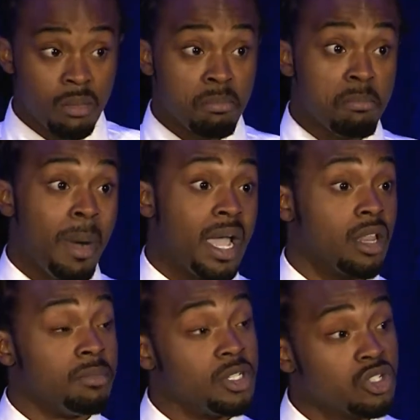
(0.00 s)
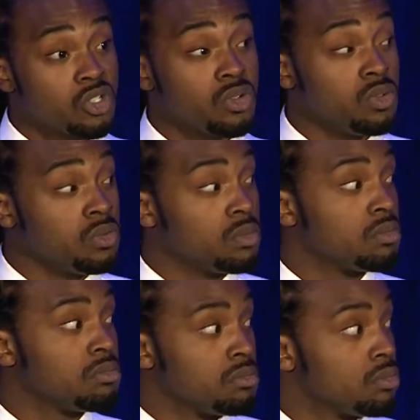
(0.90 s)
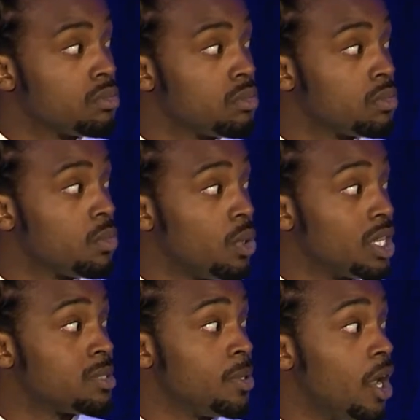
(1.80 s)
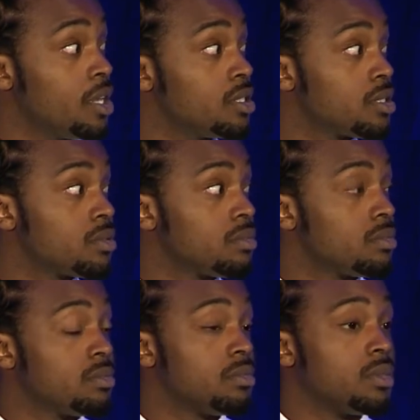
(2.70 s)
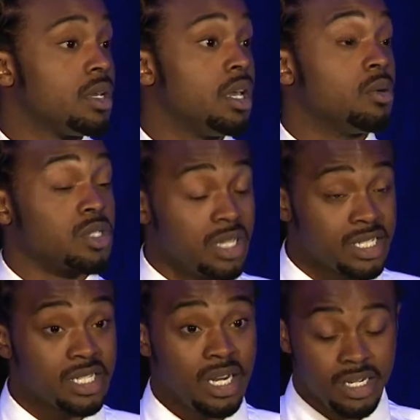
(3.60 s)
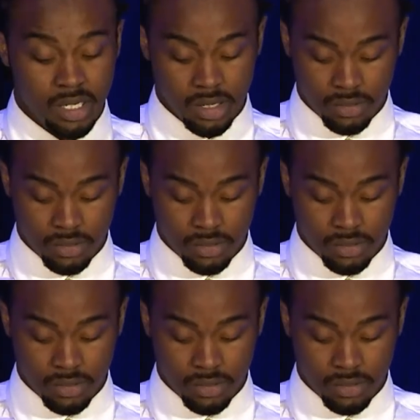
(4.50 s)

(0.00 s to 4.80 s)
My elementary school, well, let's be honest, it was less than ideal.